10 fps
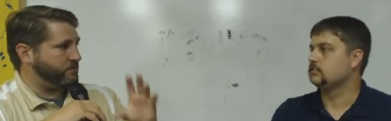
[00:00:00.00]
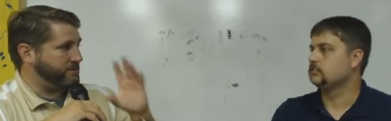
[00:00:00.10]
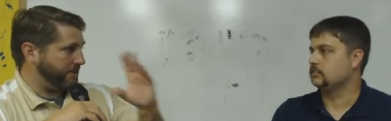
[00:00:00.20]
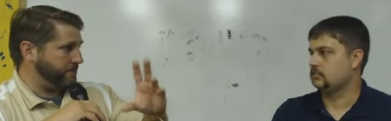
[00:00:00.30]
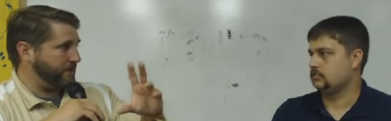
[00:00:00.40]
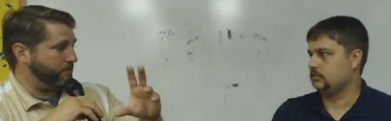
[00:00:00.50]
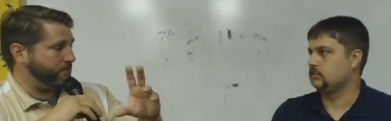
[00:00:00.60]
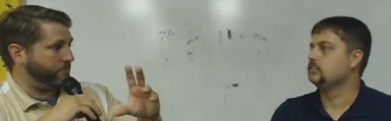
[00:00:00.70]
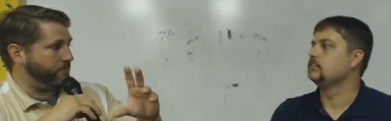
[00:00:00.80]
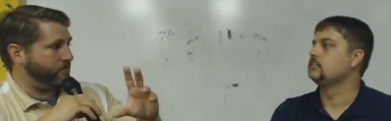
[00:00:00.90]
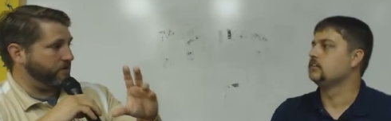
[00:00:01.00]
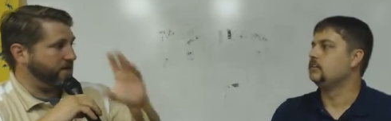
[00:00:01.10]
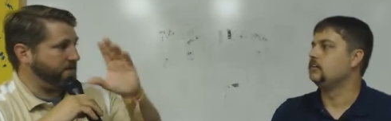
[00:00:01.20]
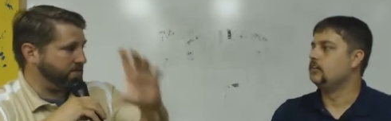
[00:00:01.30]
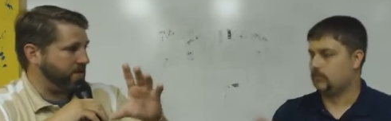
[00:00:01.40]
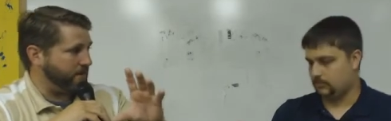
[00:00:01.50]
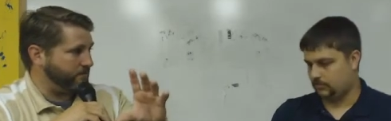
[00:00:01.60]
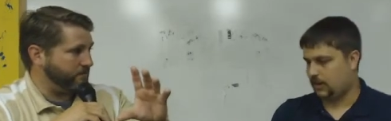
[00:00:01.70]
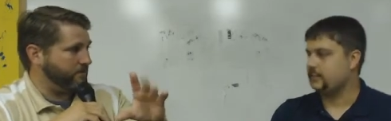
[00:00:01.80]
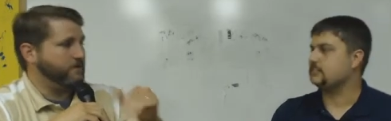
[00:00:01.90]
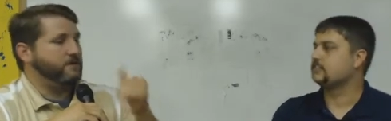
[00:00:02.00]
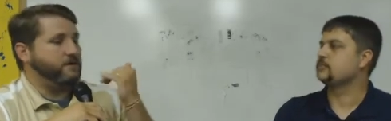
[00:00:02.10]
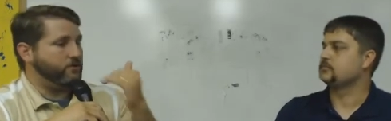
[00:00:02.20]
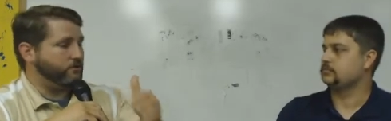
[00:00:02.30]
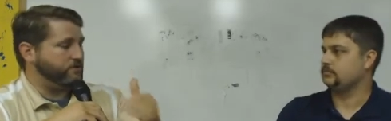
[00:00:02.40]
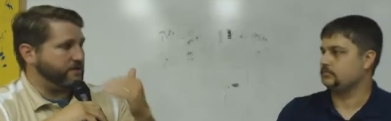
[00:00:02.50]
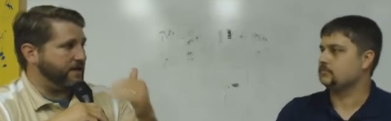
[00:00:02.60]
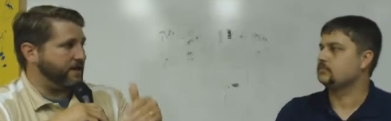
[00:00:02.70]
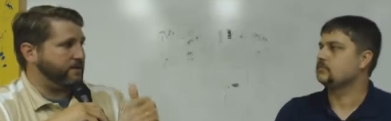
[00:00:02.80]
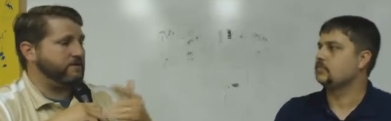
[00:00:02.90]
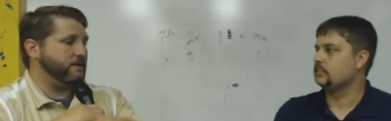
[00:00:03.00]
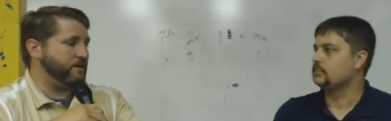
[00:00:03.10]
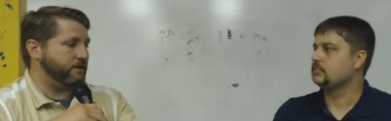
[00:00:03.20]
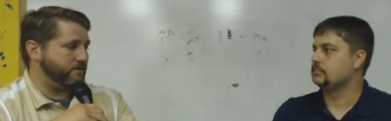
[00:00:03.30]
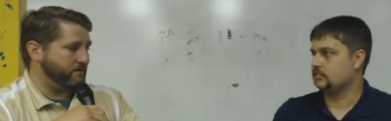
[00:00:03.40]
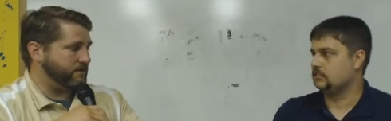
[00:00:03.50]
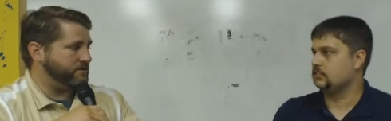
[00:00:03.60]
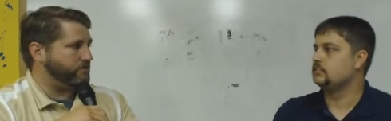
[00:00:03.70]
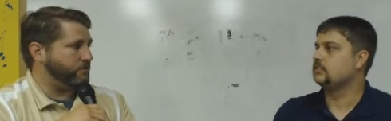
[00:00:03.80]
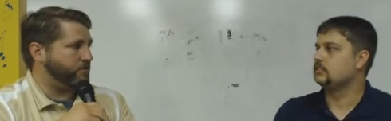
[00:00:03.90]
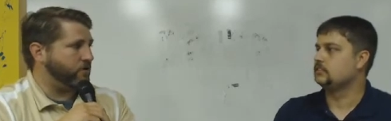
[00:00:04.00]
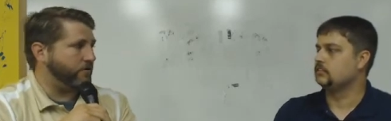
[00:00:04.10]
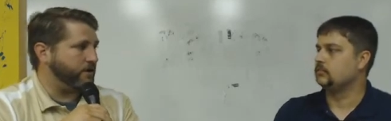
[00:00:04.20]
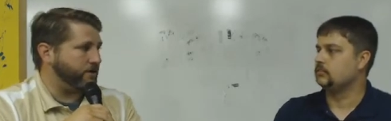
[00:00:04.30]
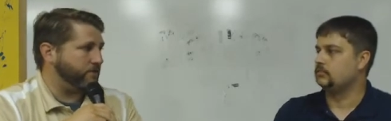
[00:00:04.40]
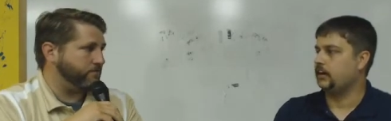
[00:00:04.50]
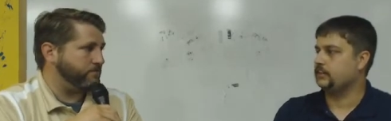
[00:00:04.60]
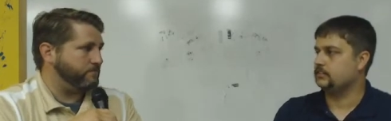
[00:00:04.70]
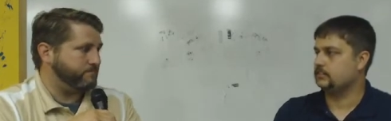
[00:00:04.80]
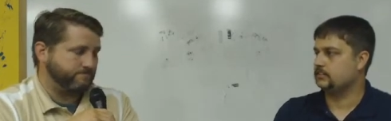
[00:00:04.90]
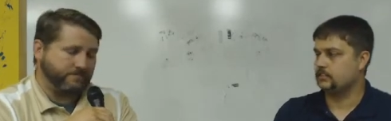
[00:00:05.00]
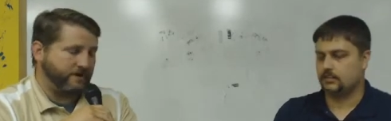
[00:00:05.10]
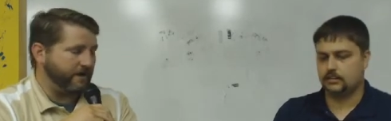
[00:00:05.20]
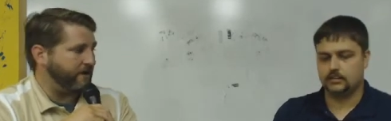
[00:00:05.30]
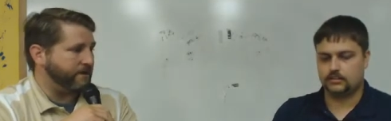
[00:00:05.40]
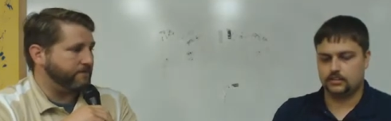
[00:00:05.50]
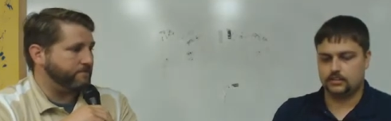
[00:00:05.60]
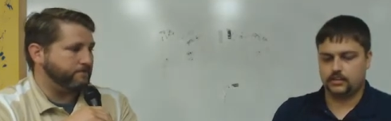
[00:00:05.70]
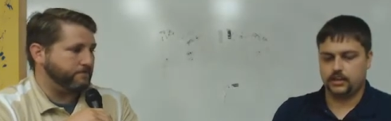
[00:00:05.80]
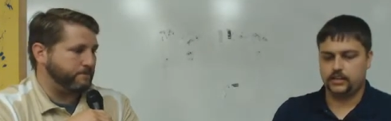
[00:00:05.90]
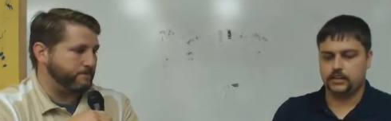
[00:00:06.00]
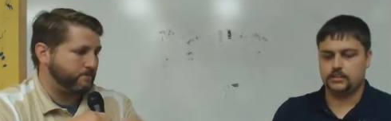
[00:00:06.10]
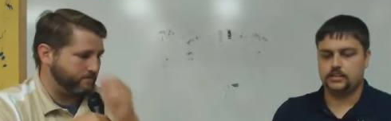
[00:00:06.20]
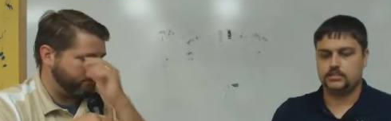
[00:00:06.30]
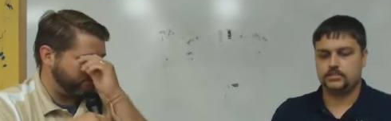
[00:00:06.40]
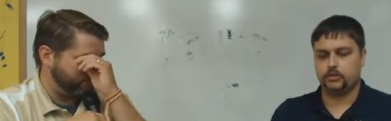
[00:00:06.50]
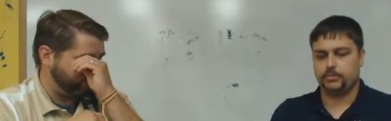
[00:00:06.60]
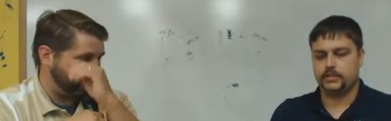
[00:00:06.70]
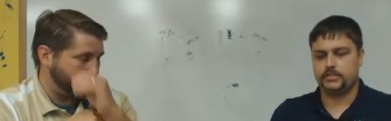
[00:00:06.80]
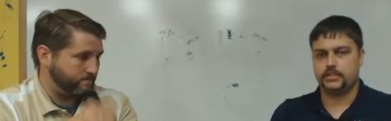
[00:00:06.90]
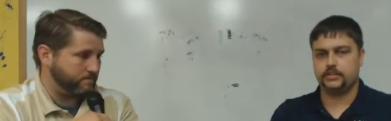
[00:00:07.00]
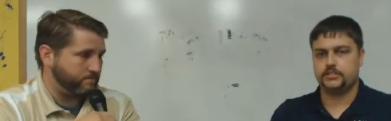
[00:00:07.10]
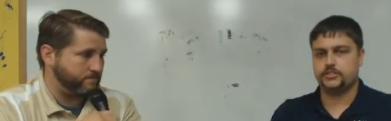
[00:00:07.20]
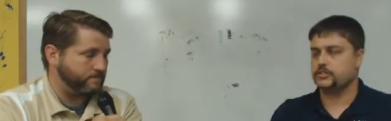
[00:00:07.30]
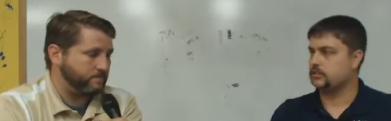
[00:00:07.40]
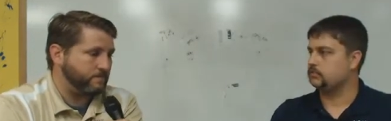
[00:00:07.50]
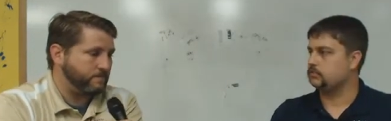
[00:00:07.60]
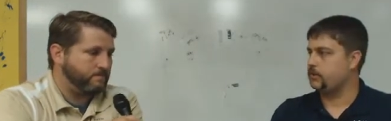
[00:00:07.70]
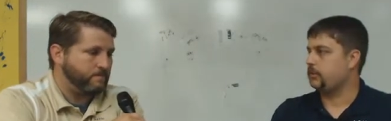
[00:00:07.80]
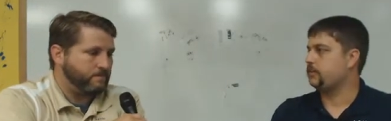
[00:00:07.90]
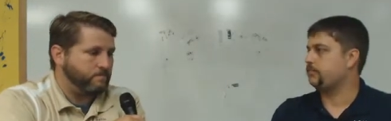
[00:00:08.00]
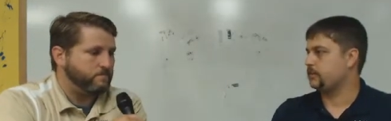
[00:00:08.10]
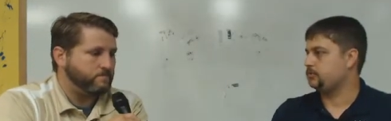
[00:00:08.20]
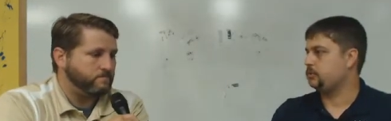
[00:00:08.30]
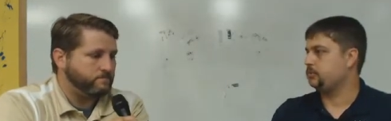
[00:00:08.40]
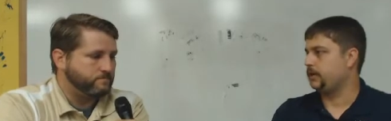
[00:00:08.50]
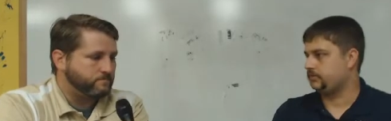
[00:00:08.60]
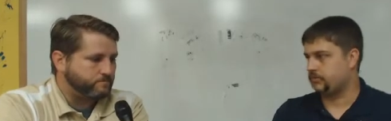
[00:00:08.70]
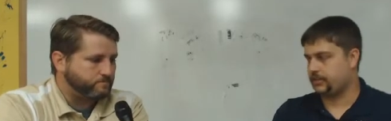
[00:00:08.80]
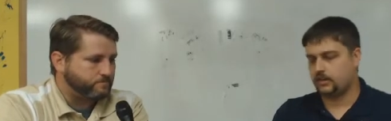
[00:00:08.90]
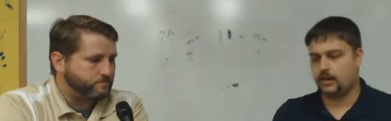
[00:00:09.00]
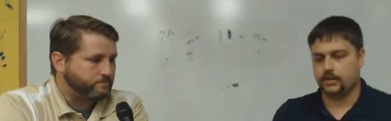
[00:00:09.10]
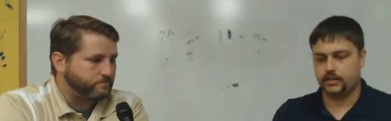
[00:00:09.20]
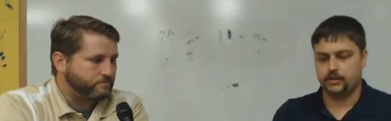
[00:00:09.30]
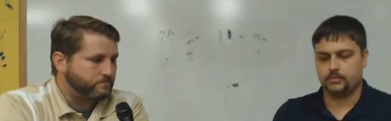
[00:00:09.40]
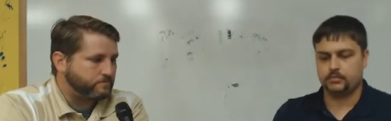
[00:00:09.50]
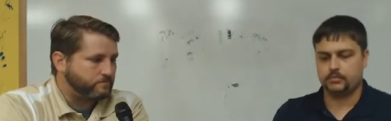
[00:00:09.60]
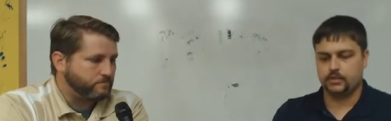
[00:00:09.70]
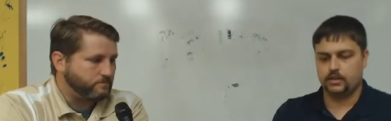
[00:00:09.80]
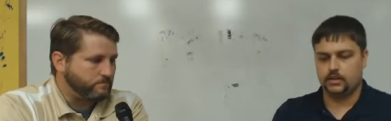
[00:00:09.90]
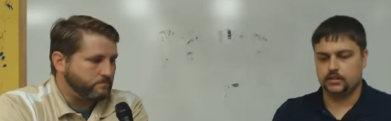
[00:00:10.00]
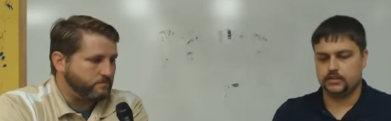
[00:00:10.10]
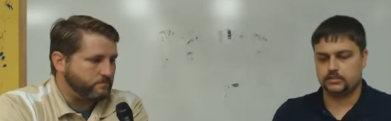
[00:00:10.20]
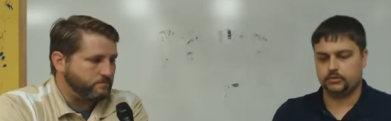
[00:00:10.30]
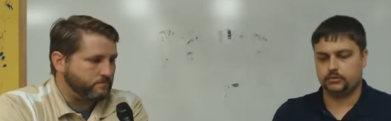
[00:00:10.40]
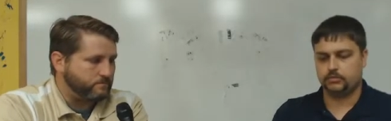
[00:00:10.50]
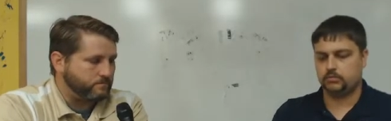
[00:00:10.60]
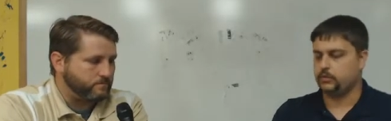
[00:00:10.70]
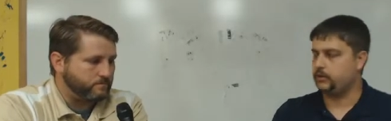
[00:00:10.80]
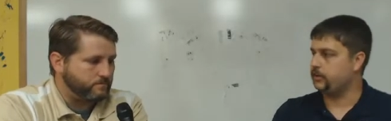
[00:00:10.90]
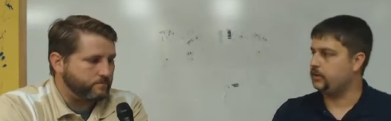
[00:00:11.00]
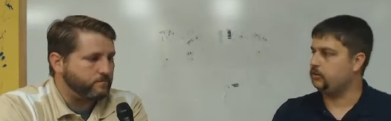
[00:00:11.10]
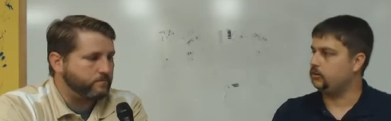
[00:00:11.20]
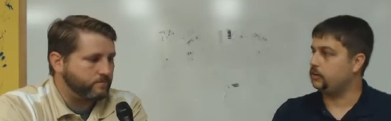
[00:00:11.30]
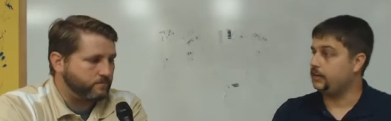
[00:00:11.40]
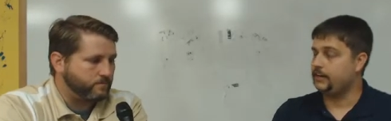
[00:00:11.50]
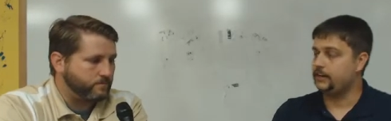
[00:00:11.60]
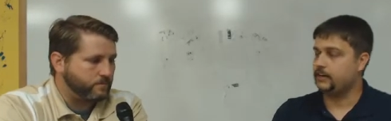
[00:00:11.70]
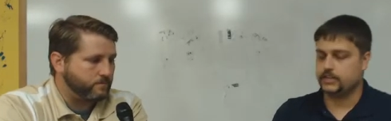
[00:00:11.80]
Speaker 1: the sticky pad we reviewed last time. Right. Use that and then listen to your car radio. Right. Very handy.
Speaker 2: And then these two little buttons here, this is your rewind fast forward button for your audio. And this little wheel here